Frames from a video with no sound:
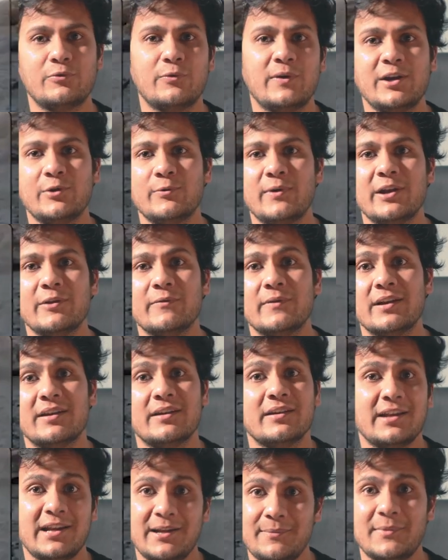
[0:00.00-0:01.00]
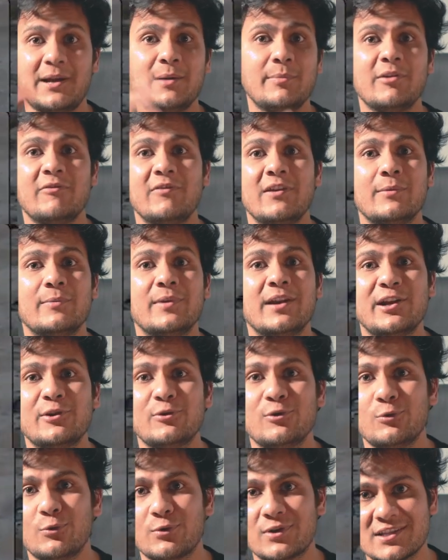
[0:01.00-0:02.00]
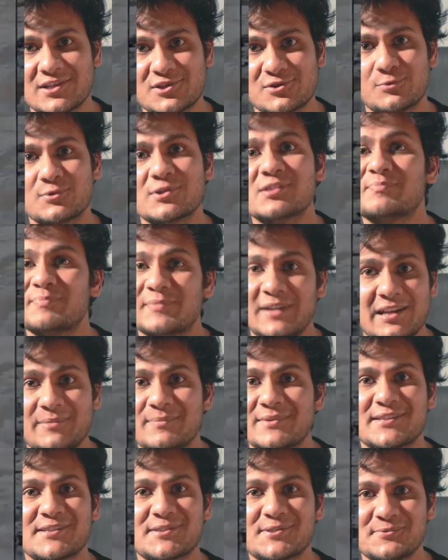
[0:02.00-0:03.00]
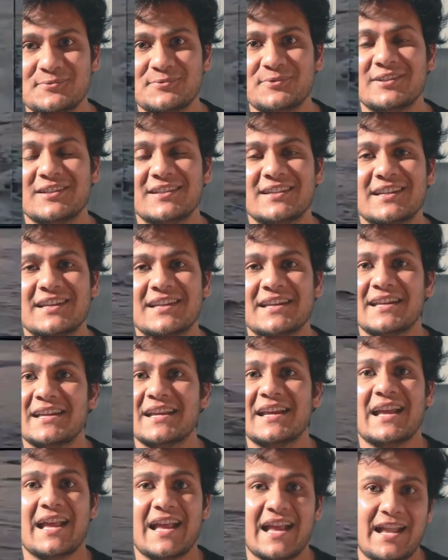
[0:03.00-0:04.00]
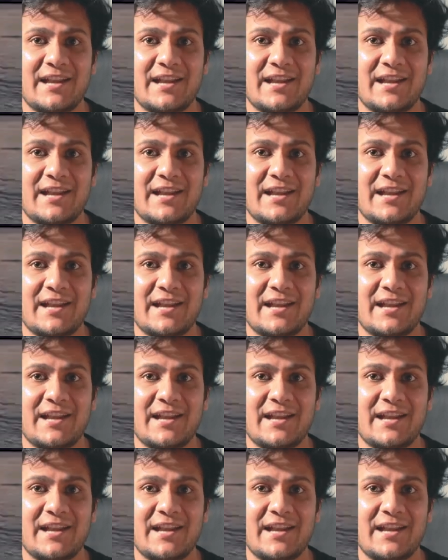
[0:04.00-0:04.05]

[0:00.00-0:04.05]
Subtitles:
2021. It might be available at your local stores pretty much soon.